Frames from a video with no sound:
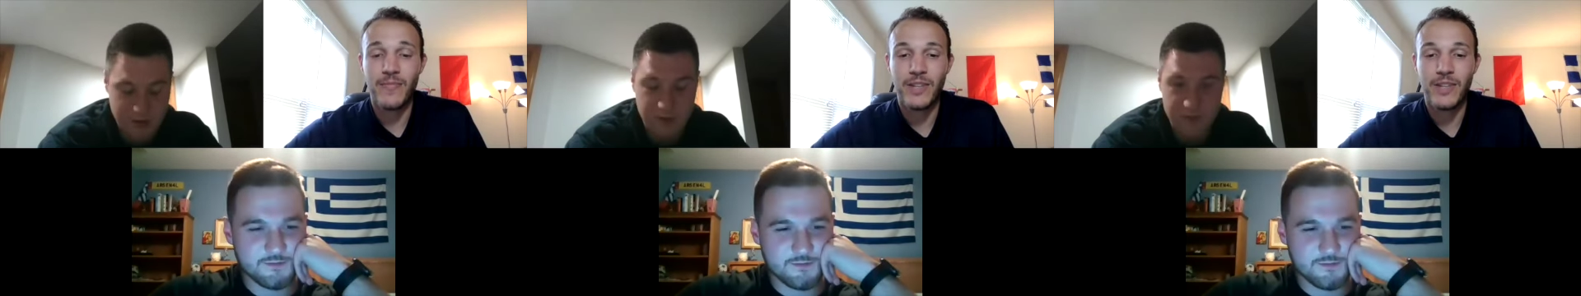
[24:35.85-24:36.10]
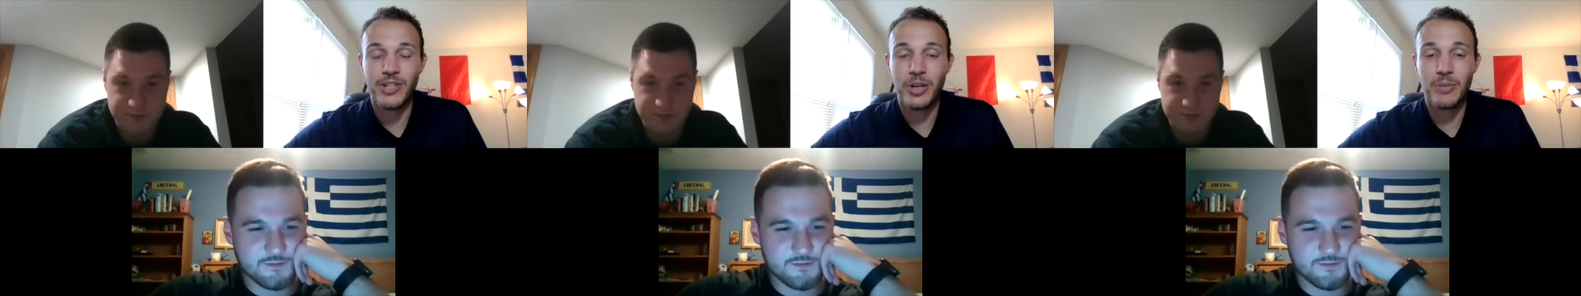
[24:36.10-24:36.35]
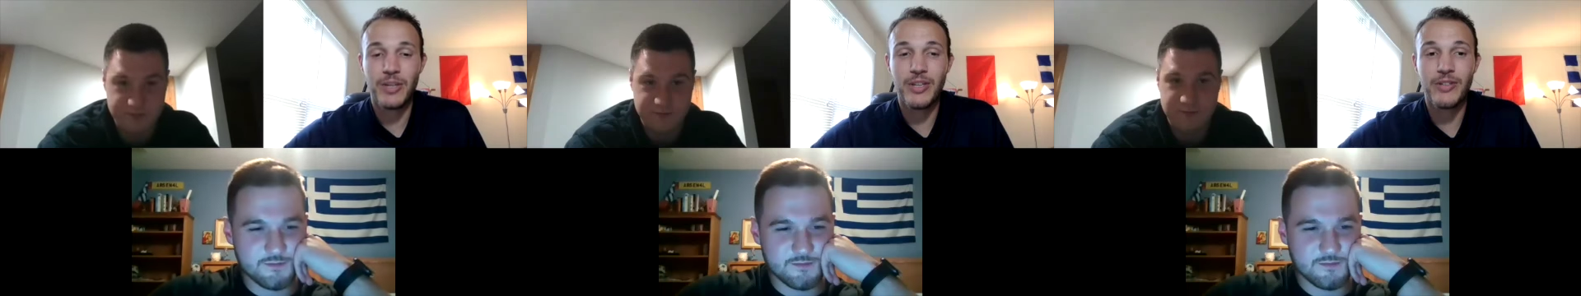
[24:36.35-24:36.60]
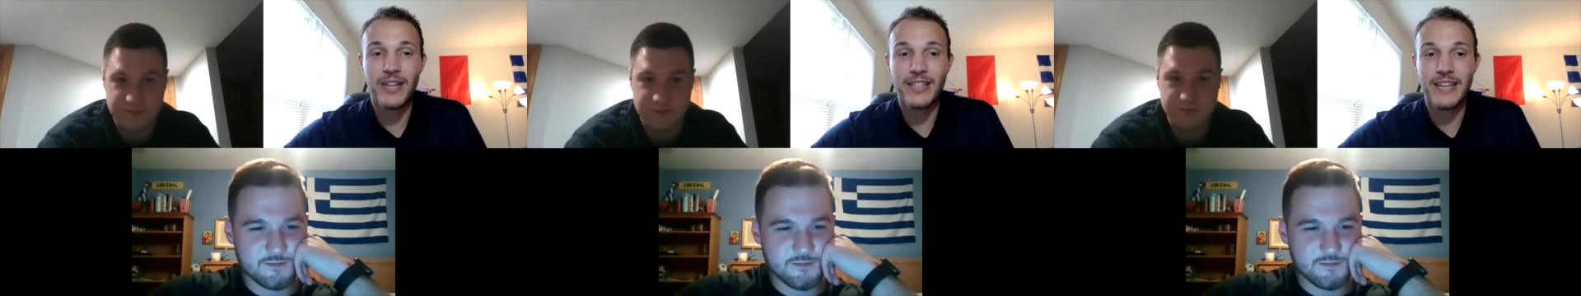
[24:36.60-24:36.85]
Speaker 1: You're telling me you
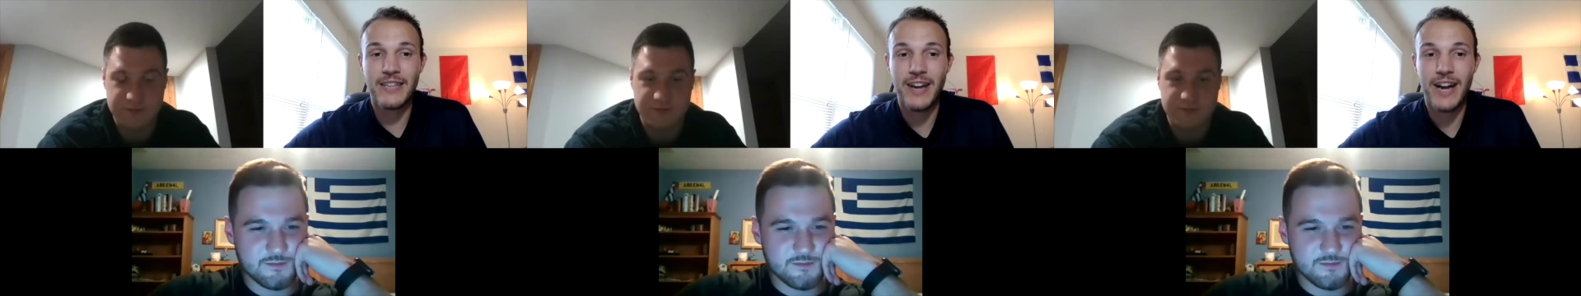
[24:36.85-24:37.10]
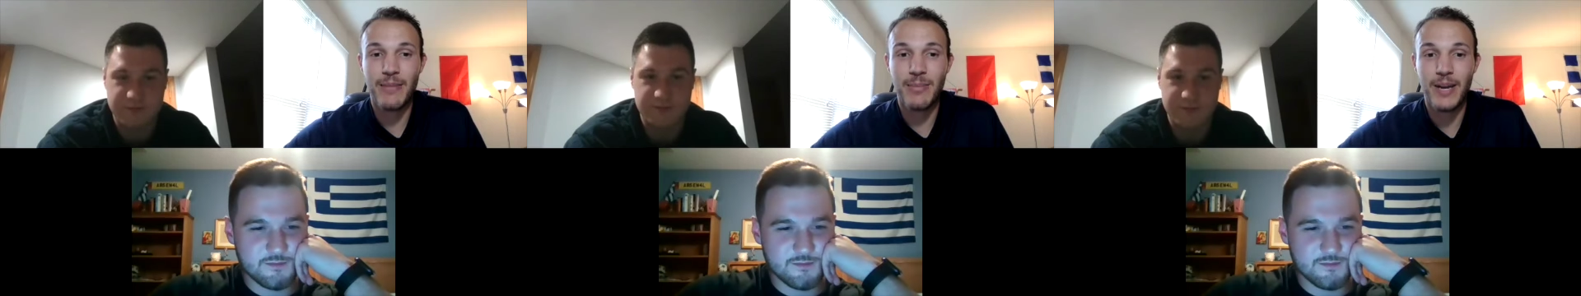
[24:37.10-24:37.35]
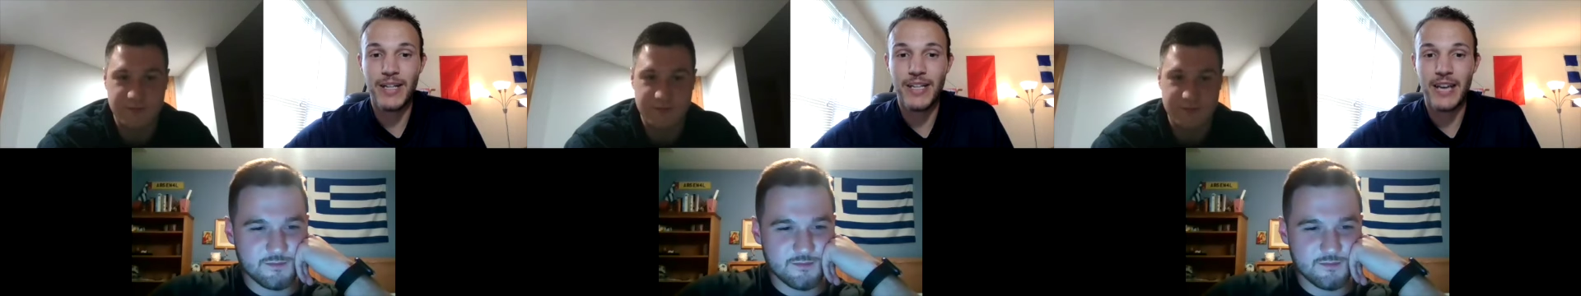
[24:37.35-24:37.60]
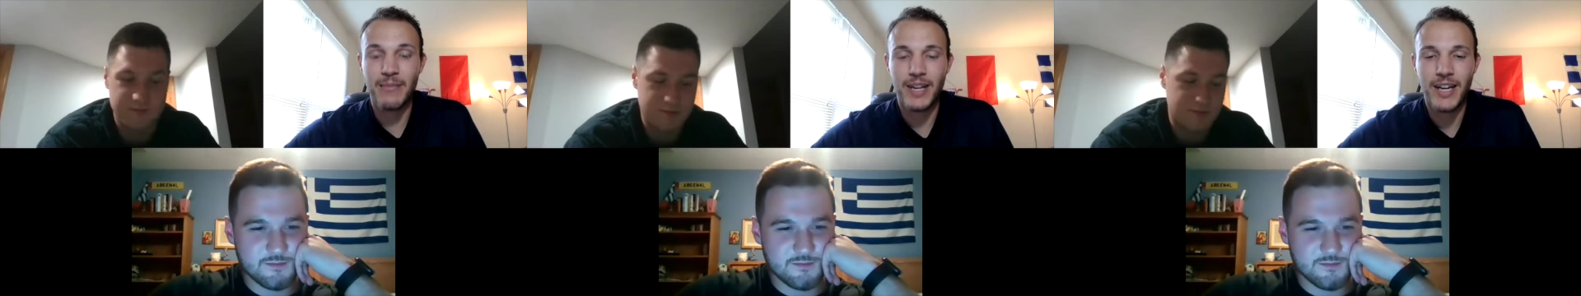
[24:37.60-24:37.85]
guys never had a bad
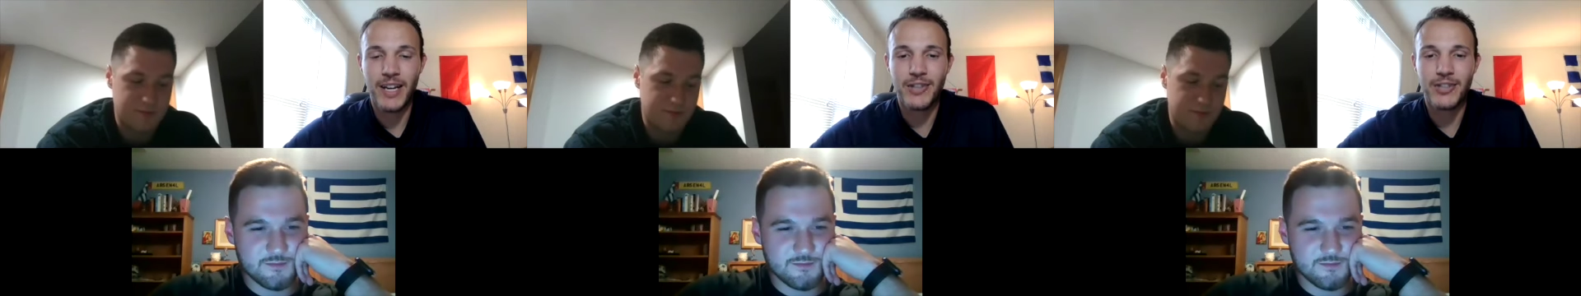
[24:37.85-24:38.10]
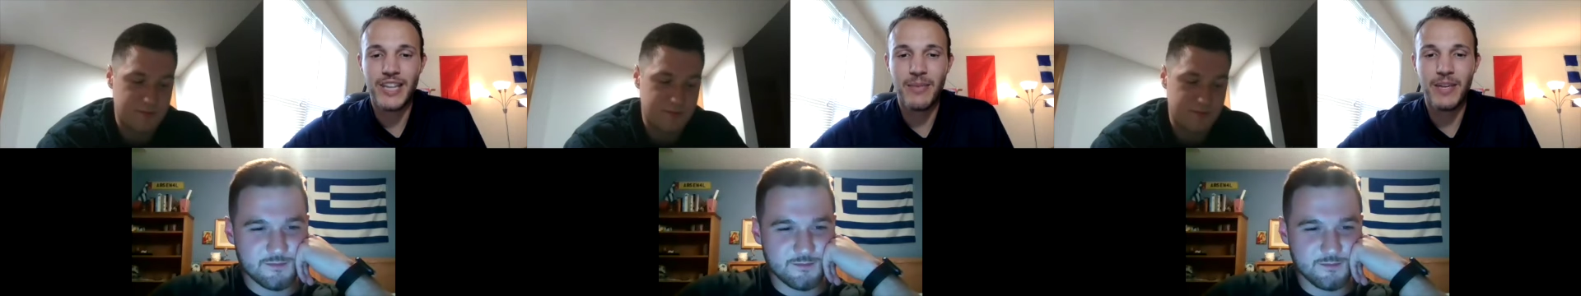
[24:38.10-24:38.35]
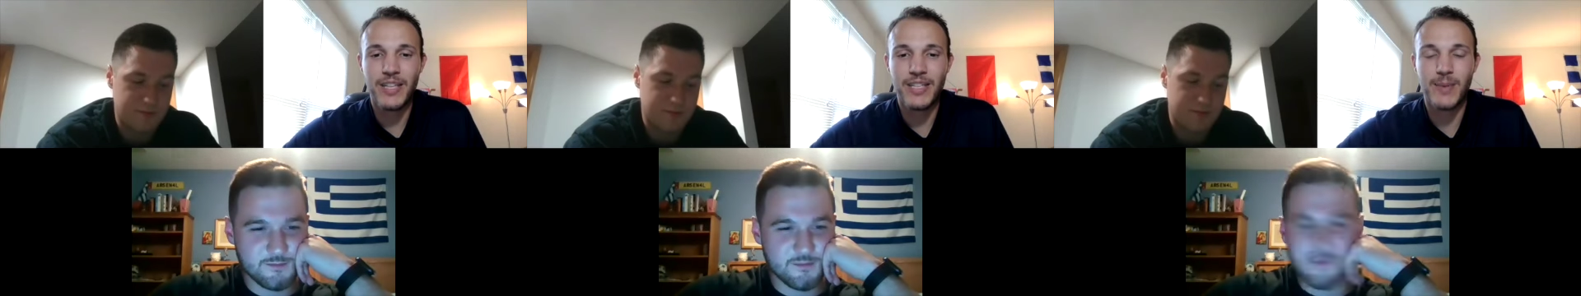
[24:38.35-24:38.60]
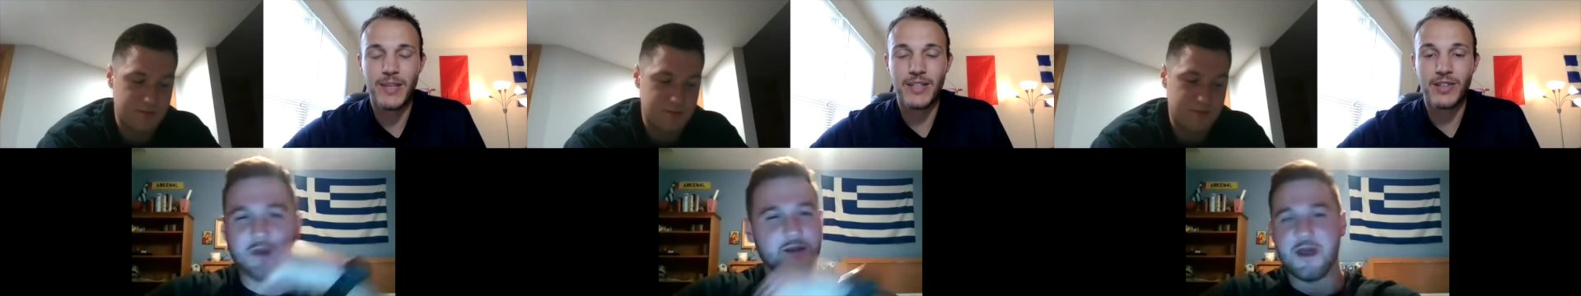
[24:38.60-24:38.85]
game? Like, I understand we
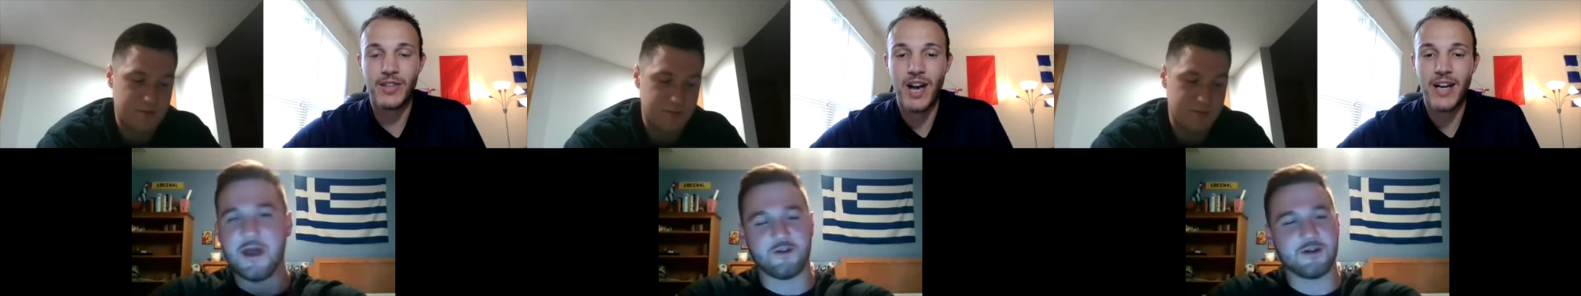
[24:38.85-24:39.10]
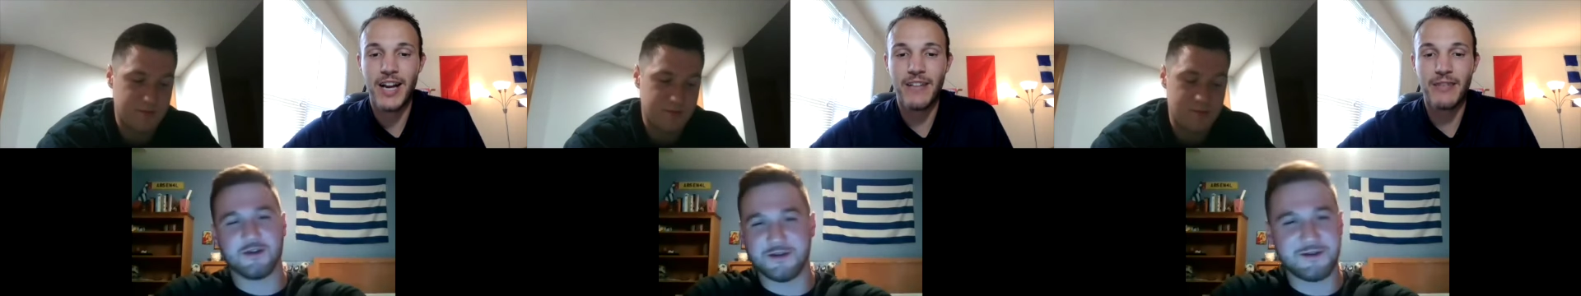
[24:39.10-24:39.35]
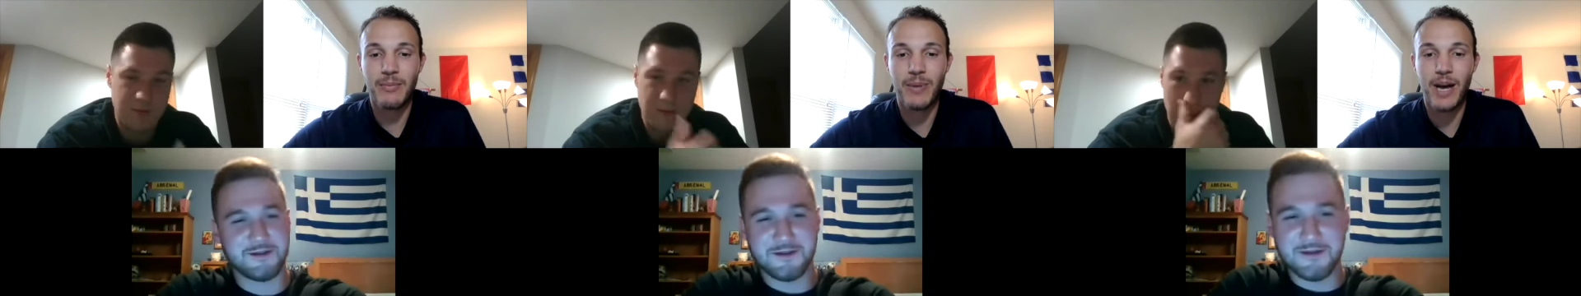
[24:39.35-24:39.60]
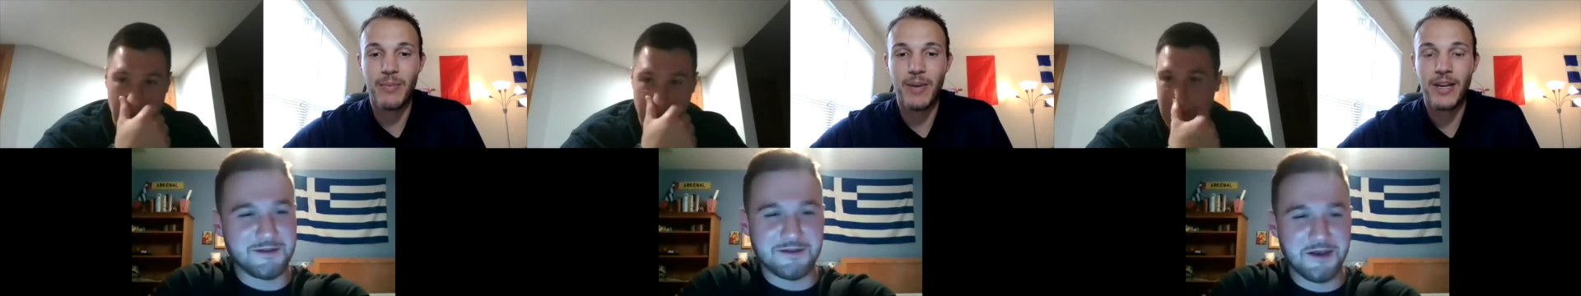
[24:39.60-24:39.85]
expect a lot out of
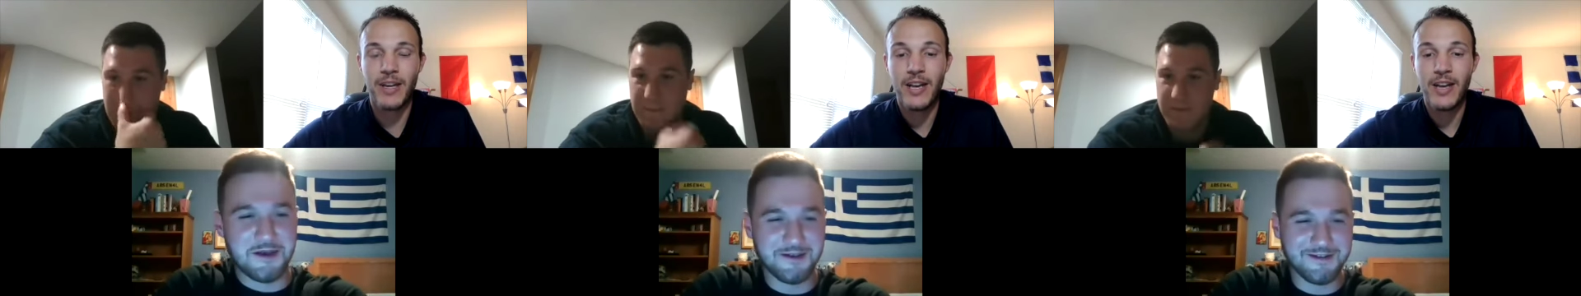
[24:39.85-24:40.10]
Mbappe.